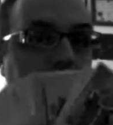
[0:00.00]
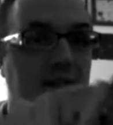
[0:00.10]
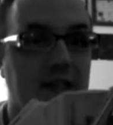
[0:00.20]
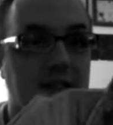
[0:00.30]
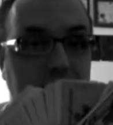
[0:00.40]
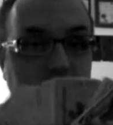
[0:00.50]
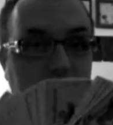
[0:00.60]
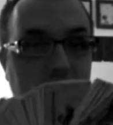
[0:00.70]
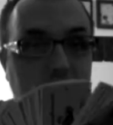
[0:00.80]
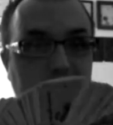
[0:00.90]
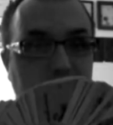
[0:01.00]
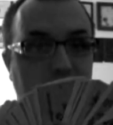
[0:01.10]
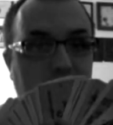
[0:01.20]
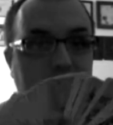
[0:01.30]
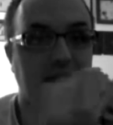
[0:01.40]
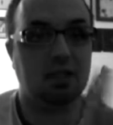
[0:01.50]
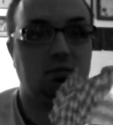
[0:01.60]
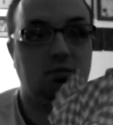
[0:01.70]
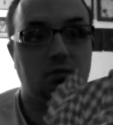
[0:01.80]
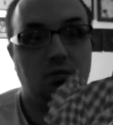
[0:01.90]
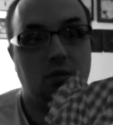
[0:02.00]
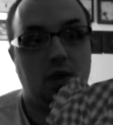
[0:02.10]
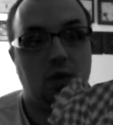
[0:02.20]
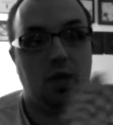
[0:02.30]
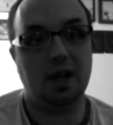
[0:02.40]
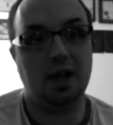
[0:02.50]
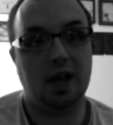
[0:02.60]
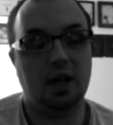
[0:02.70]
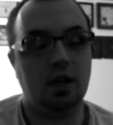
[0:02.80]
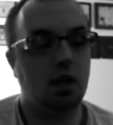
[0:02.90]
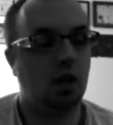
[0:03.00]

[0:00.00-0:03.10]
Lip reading: finds the classic Rider-Waite deck.